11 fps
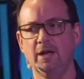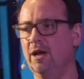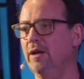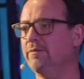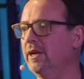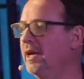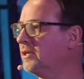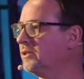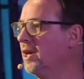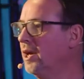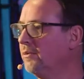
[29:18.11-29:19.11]
We're going
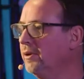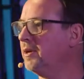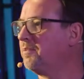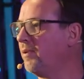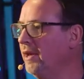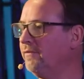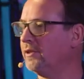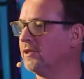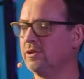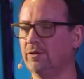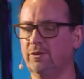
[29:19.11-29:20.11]
to pray for
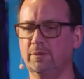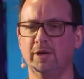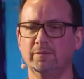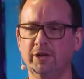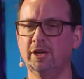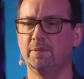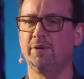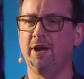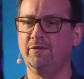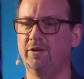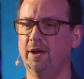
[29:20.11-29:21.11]
the two of you, but I'm not going to
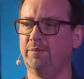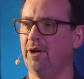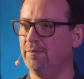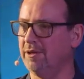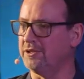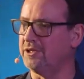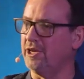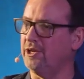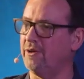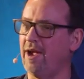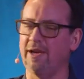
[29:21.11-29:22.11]
pray for you up here. I'm going to
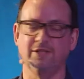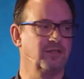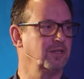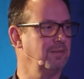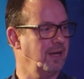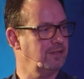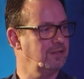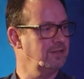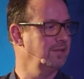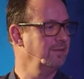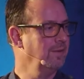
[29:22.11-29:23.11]
send you out into the
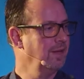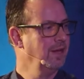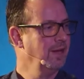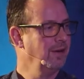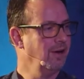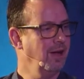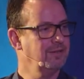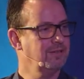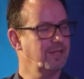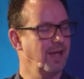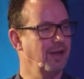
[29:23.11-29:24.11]
masses. All
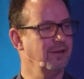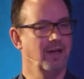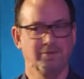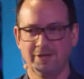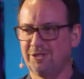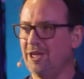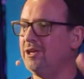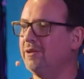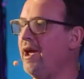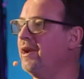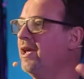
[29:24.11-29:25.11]
right, so I'm going to send
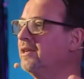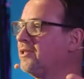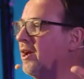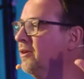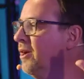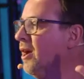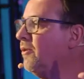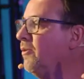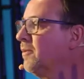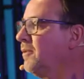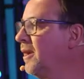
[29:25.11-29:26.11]
you out. And so
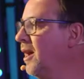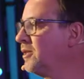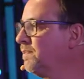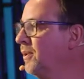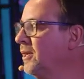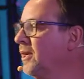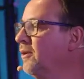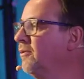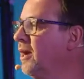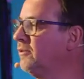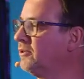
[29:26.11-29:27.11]
what I'm going to ask Pete and
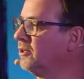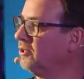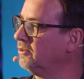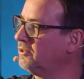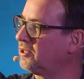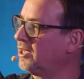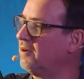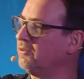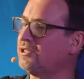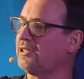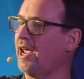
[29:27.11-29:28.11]
Raywin to do is to go
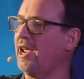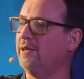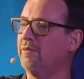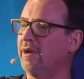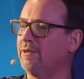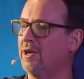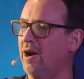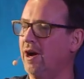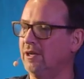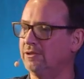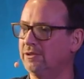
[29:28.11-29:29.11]
and stand in one of the
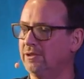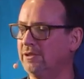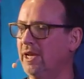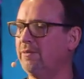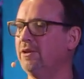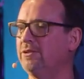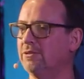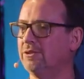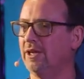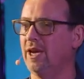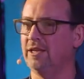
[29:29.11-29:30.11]
aisles. They won't do
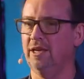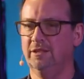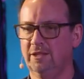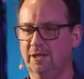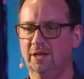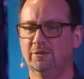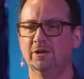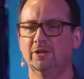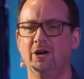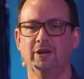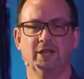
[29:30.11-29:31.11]
it together.
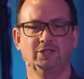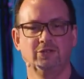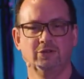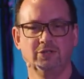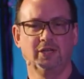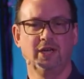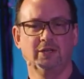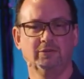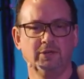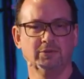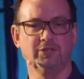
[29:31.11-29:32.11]
What God has joined together,
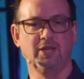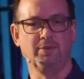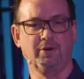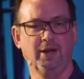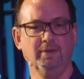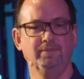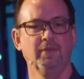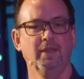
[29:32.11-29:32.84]
we will separate.